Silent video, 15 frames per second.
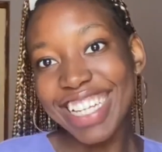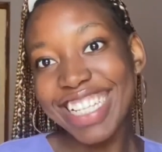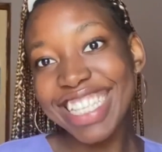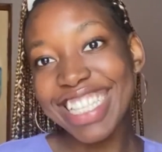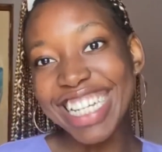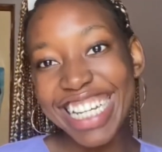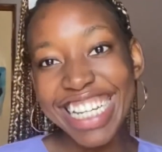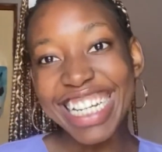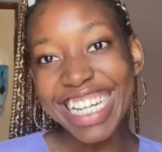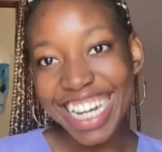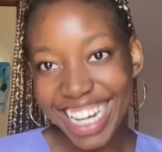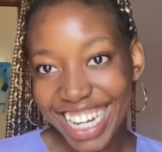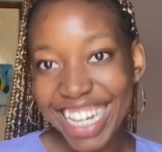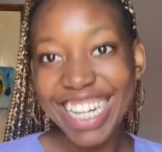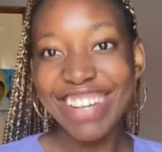
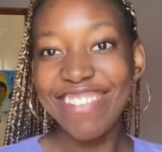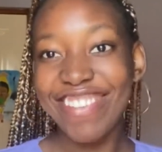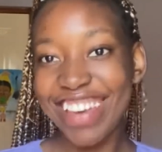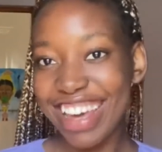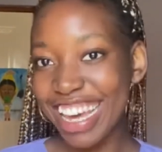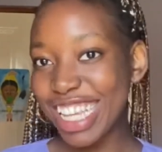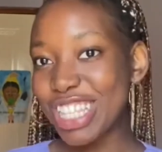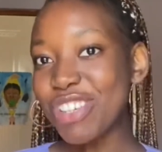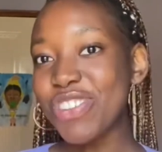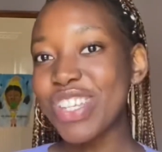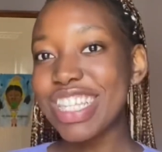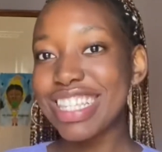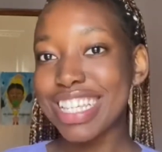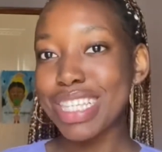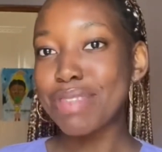Cleaner, okay? It's only
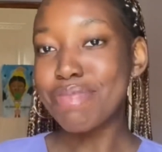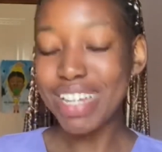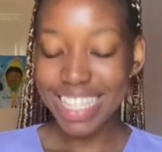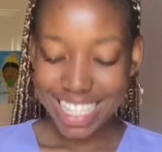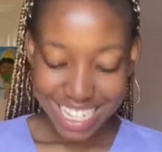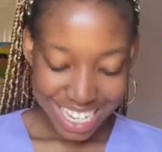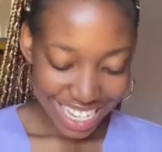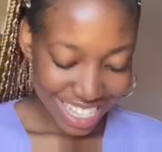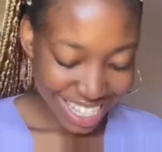6 months, guys.